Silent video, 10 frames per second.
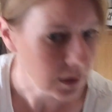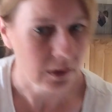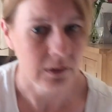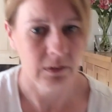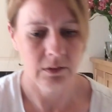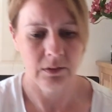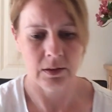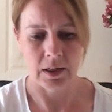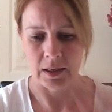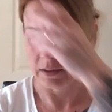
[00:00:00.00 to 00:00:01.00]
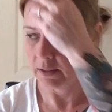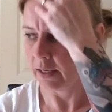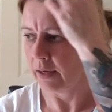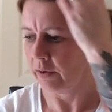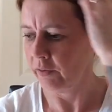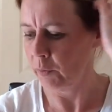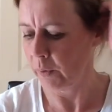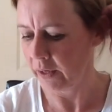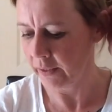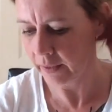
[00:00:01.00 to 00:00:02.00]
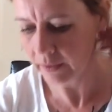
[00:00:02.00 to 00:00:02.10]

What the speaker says: done and out of the way.